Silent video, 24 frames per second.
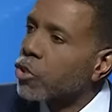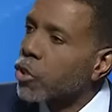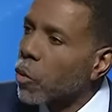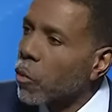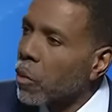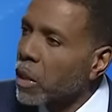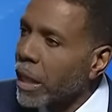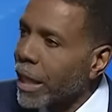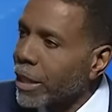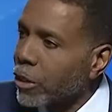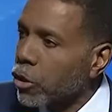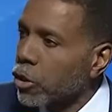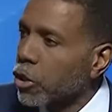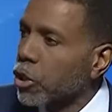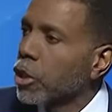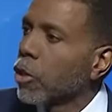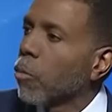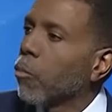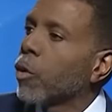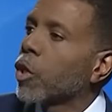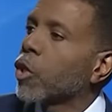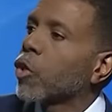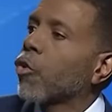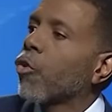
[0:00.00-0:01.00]
your
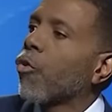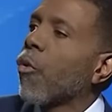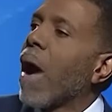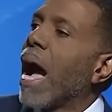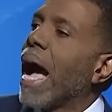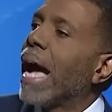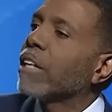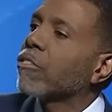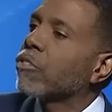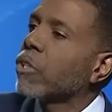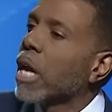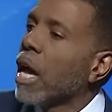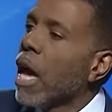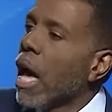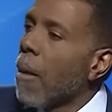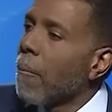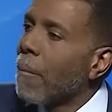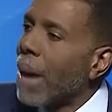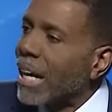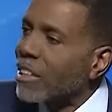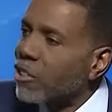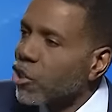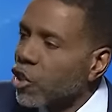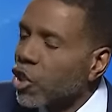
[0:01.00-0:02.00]
relationship with Christ
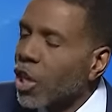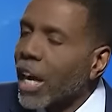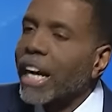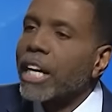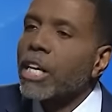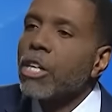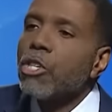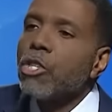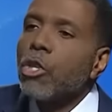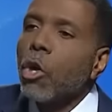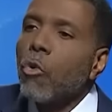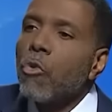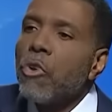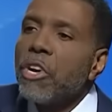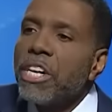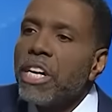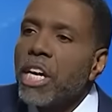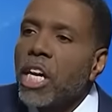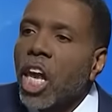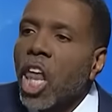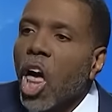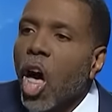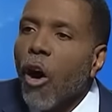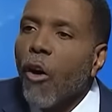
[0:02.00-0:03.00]
by checking your
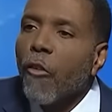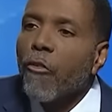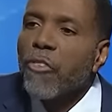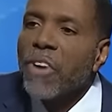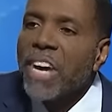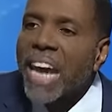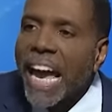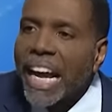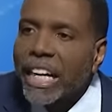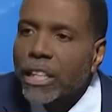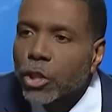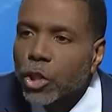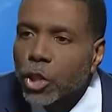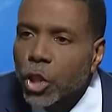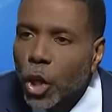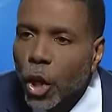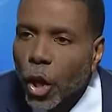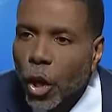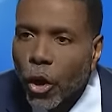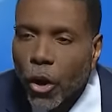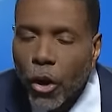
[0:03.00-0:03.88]
love nature.